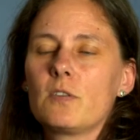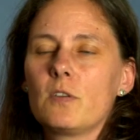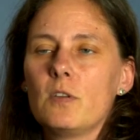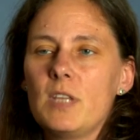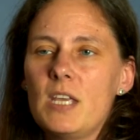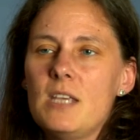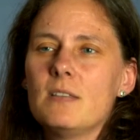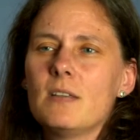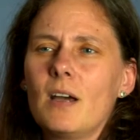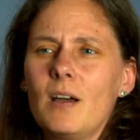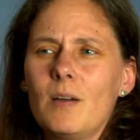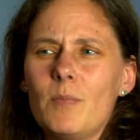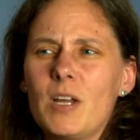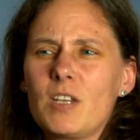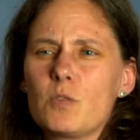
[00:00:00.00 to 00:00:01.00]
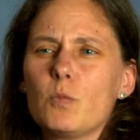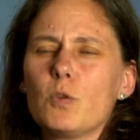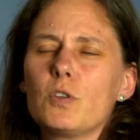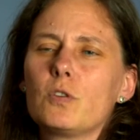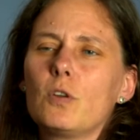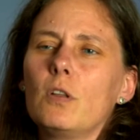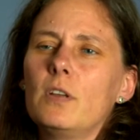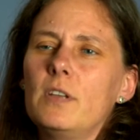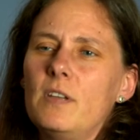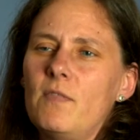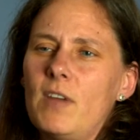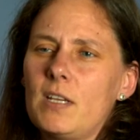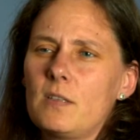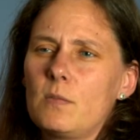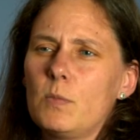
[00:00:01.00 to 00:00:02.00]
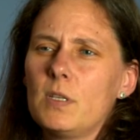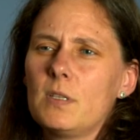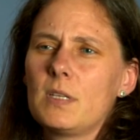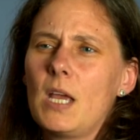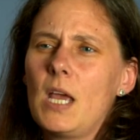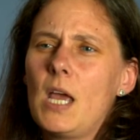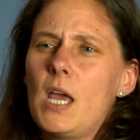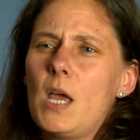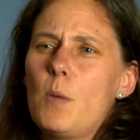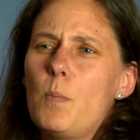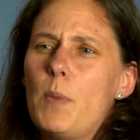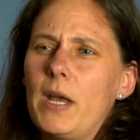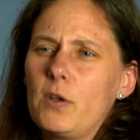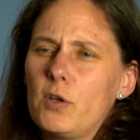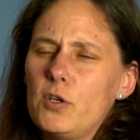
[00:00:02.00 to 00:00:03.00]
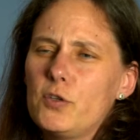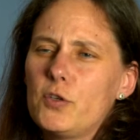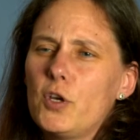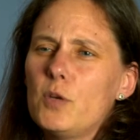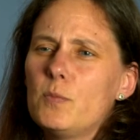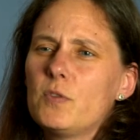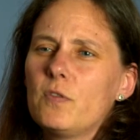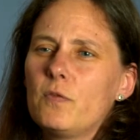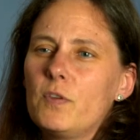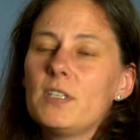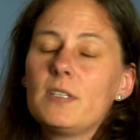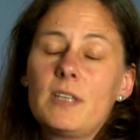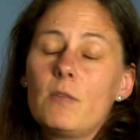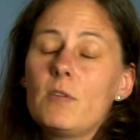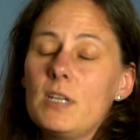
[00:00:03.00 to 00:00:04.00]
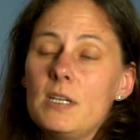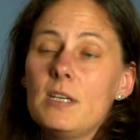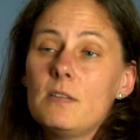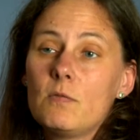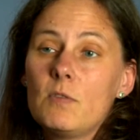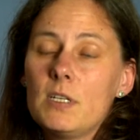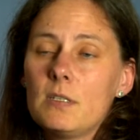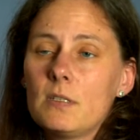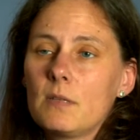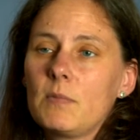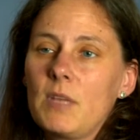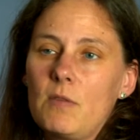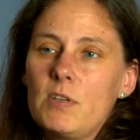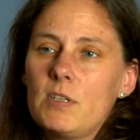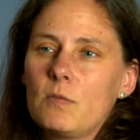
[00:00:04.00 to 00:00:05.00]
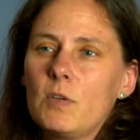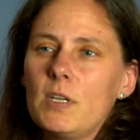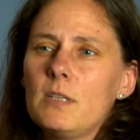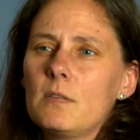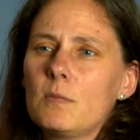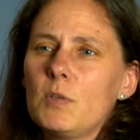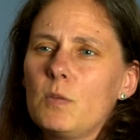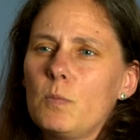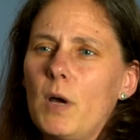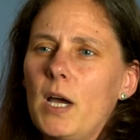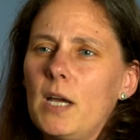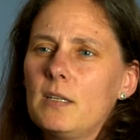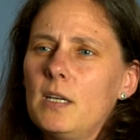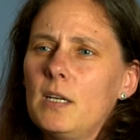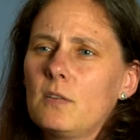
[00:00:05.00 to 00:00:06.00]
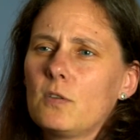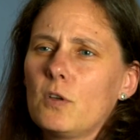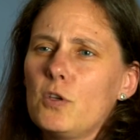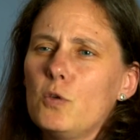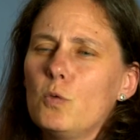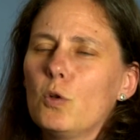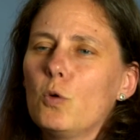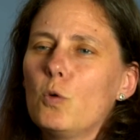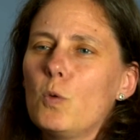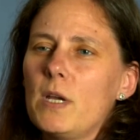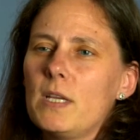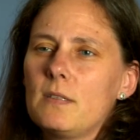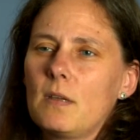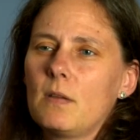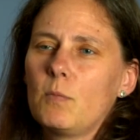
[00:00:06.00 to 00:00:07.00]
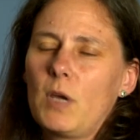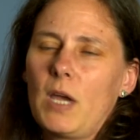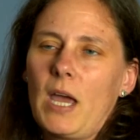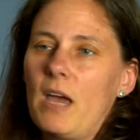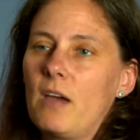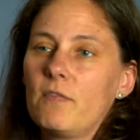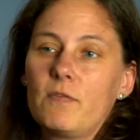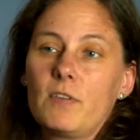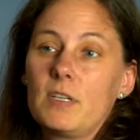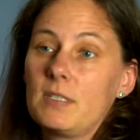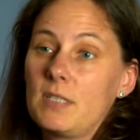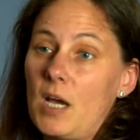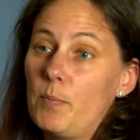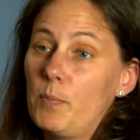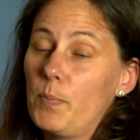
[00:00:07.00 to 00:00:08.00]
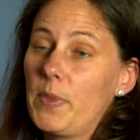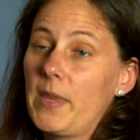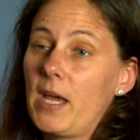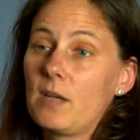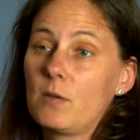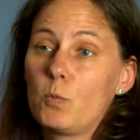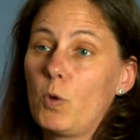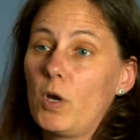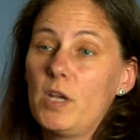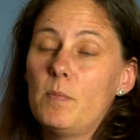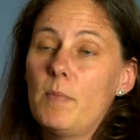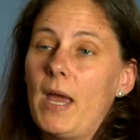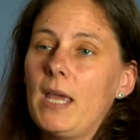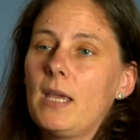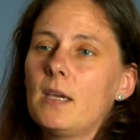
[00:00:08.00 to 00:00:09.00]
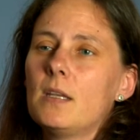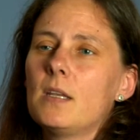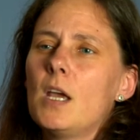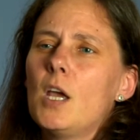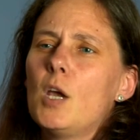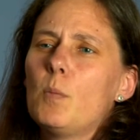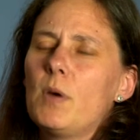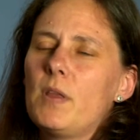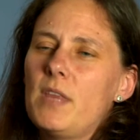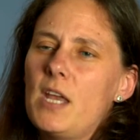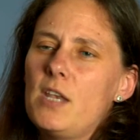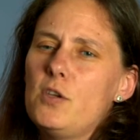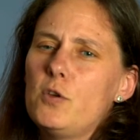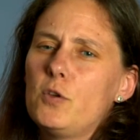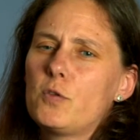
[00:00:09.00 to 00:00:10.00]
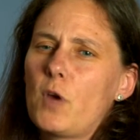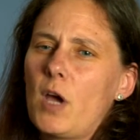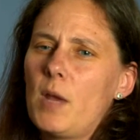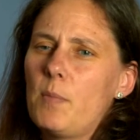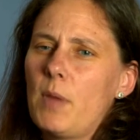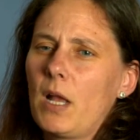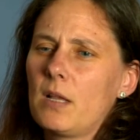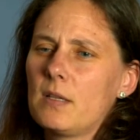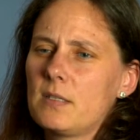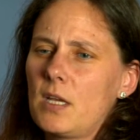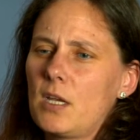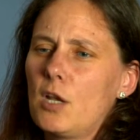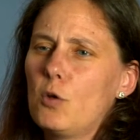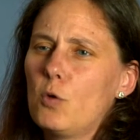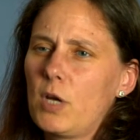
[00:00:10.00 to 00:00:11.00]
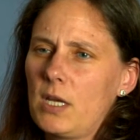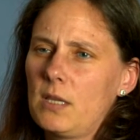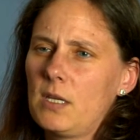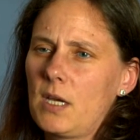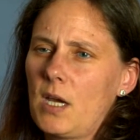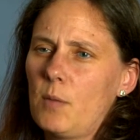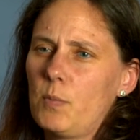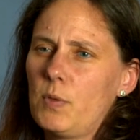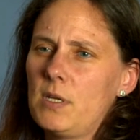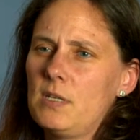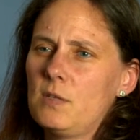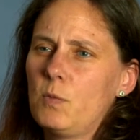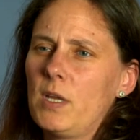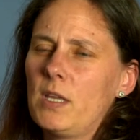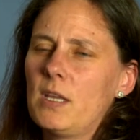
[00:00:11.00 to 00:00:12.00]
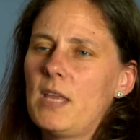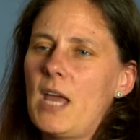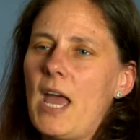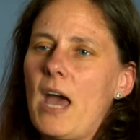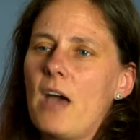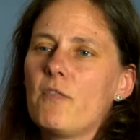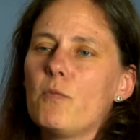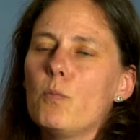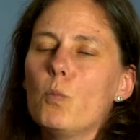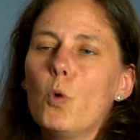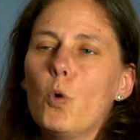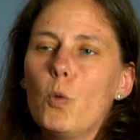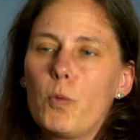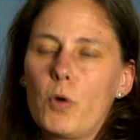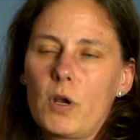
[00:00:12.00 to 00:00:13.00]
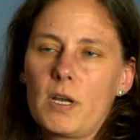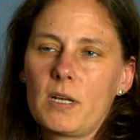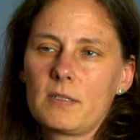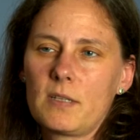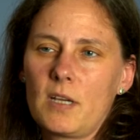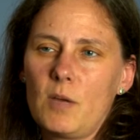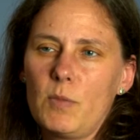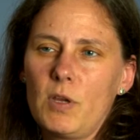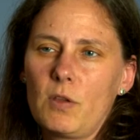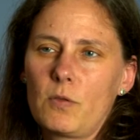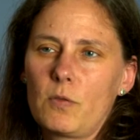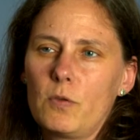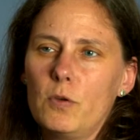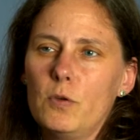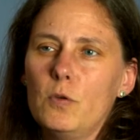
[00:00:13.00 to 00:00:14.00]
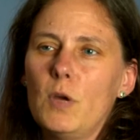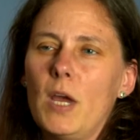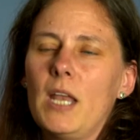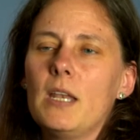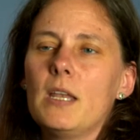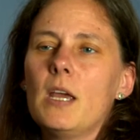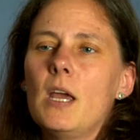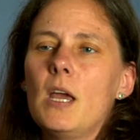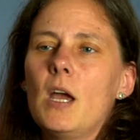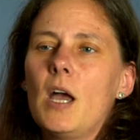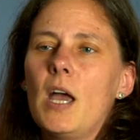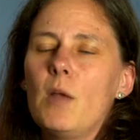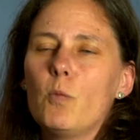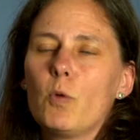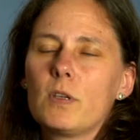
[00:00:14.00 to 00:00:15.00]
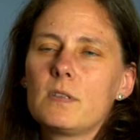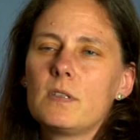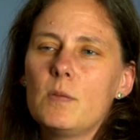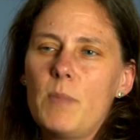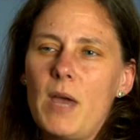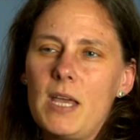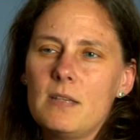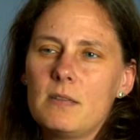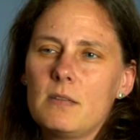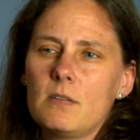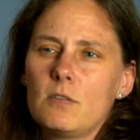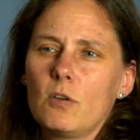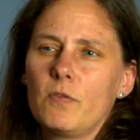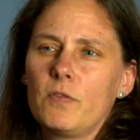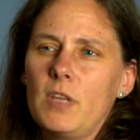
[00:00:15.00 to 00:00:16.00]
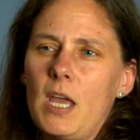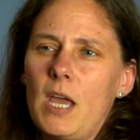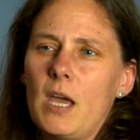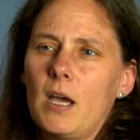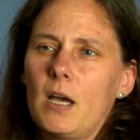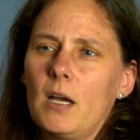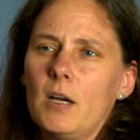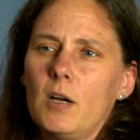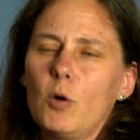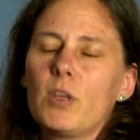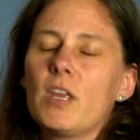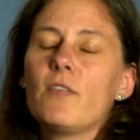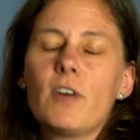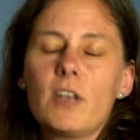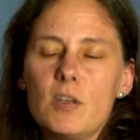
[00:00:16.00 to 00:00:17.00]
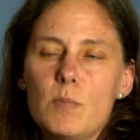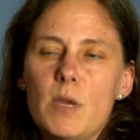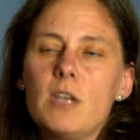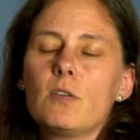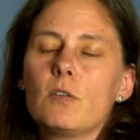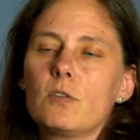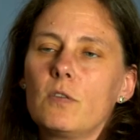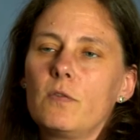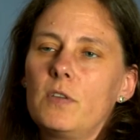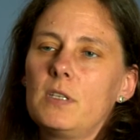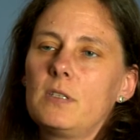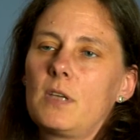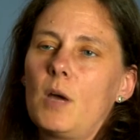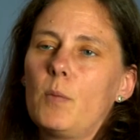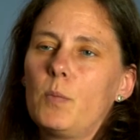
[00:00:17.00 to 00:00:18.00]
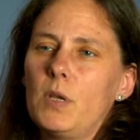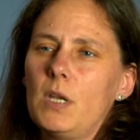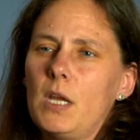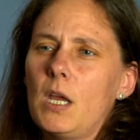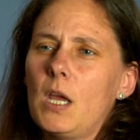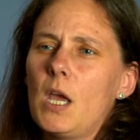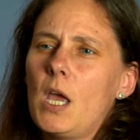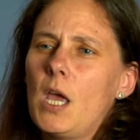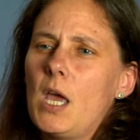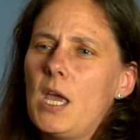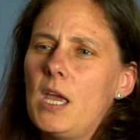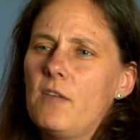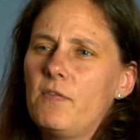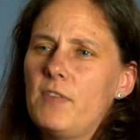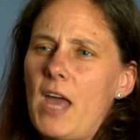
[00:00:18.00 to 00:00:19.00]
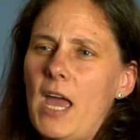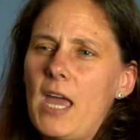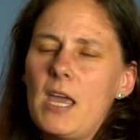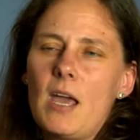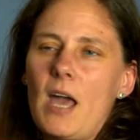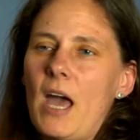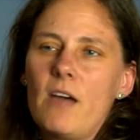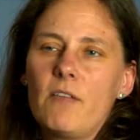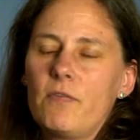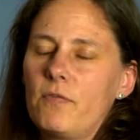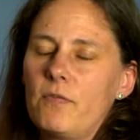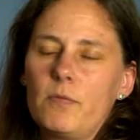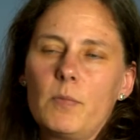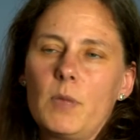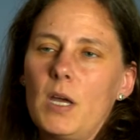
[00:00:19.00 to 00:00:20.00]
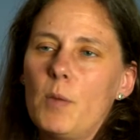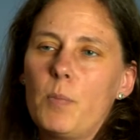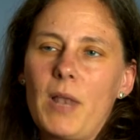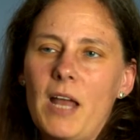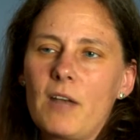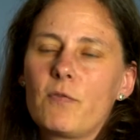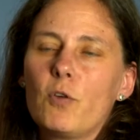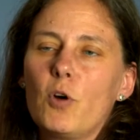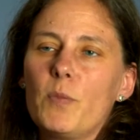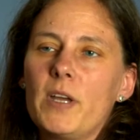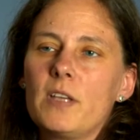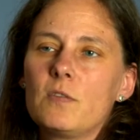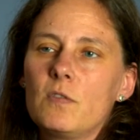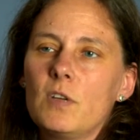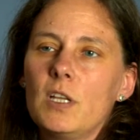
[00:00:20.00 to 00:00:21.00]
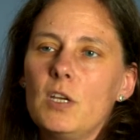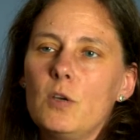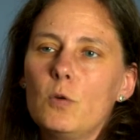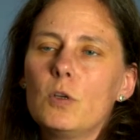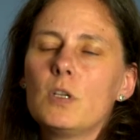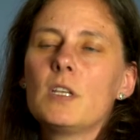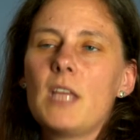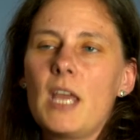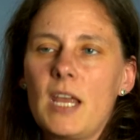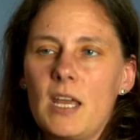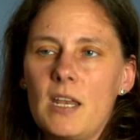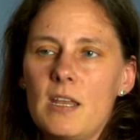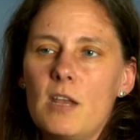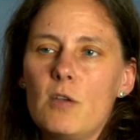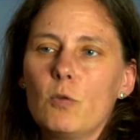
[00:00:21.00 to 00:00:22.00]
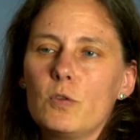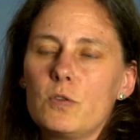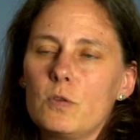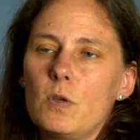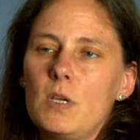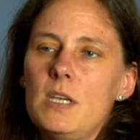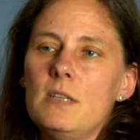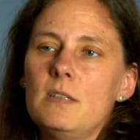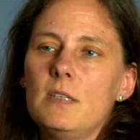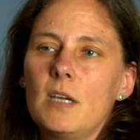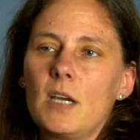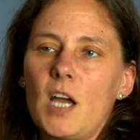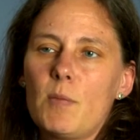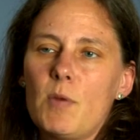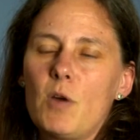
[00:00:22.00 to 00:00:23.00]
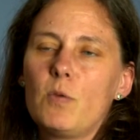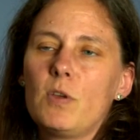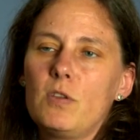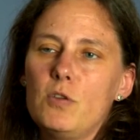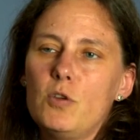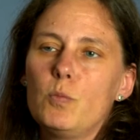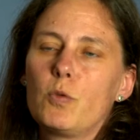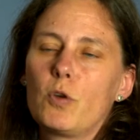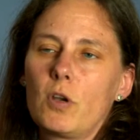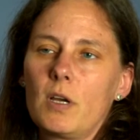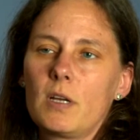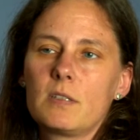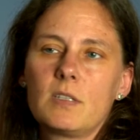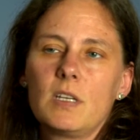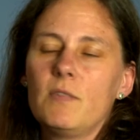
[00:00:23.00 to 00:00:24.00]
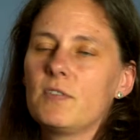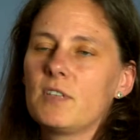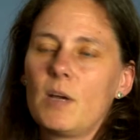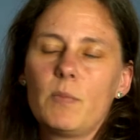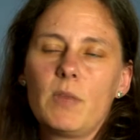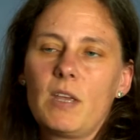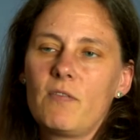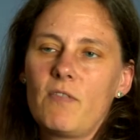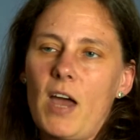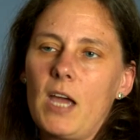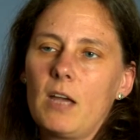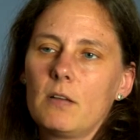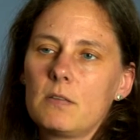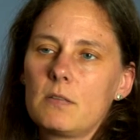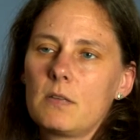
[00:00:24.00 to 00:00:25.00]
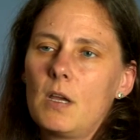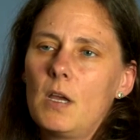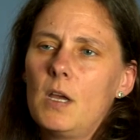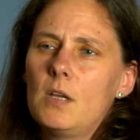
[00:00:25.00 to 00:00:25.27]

So these are much more solid investments. But in terms of risk, there, it is risk. There is risk with biotech, so you will always have some that won't make it. But then you try and balance that and look at the companies whether they have more products coming through and and what's the basis of their uh, or their fundamentals of this company. If they have a platform that's really good, they can then also easier come up with new products if something fails.